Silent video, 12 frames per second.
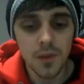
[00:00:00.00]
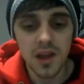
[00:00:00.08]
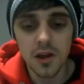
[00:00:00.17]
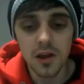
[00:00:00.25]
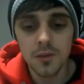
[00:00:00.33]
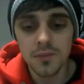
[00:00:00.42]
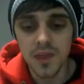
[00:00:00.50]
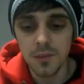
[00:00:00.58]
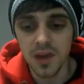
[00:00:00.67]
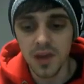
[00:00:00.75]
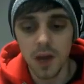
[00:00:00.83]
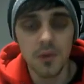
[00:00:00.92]
they're
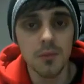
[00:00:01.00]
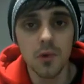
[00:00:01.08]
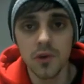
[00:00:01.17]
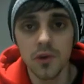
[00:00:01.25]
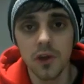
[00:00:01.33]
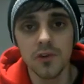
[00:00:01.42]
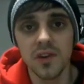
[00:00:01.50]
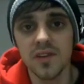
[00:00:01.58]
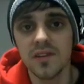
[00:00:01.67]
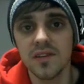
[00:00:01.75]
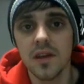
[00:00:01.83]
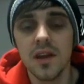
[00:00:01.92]
becoming more
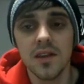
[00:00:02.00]
noticed.